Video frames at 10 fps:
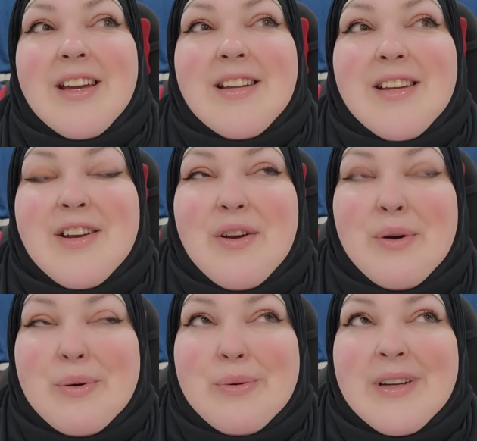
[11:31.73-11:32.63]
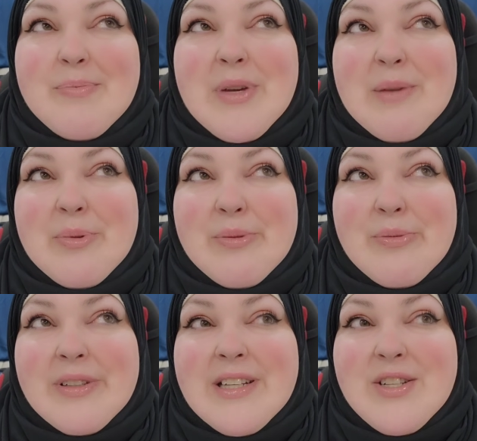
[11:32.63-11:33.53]
It, you know, people
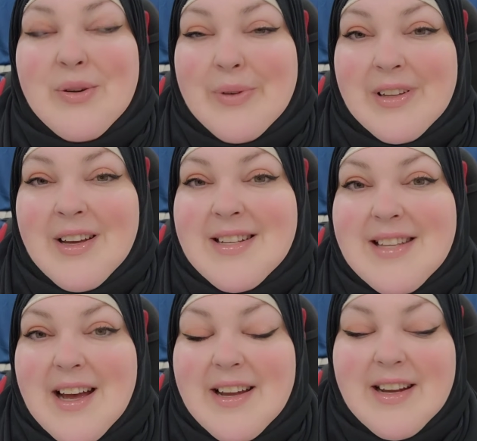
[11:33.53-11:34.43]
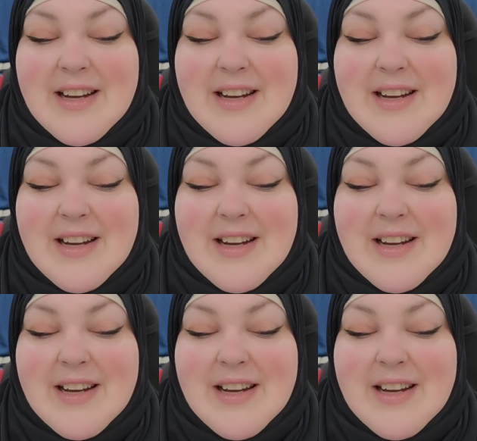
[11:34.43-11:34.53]
really don't realize that.